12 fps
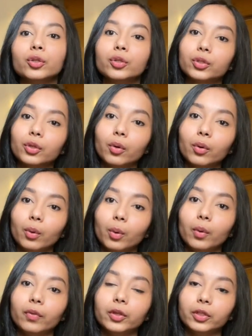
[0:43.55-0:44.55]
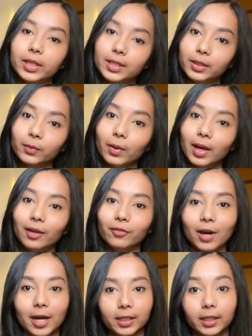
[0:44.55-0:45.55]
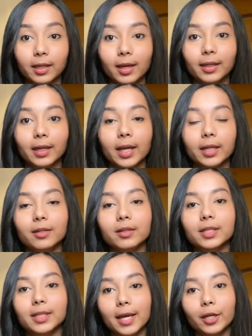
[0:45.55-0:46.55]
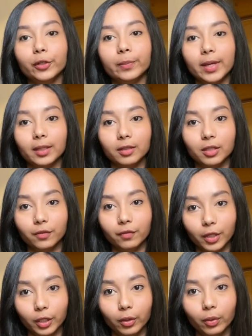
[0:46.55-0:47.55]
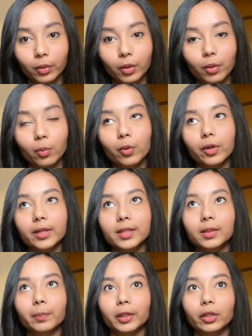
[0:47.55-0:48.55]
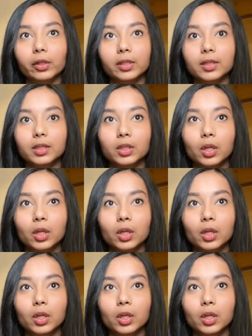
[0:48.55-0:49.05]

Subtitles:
So the reason why Varalika and I decided to make this video was because